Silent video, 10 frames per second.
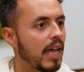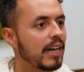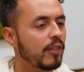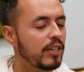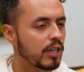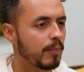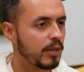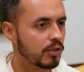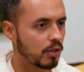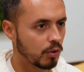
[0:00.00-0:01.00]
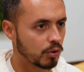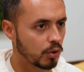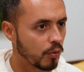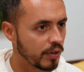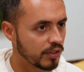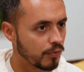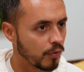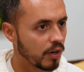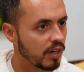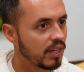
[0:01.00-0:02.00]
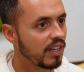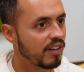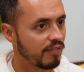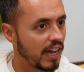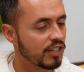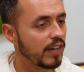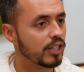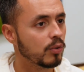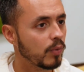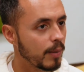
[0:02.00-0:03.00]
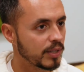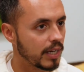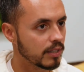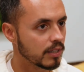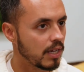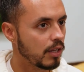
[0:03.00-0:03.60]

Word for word: And now these companies are notorious for fast fashion websites.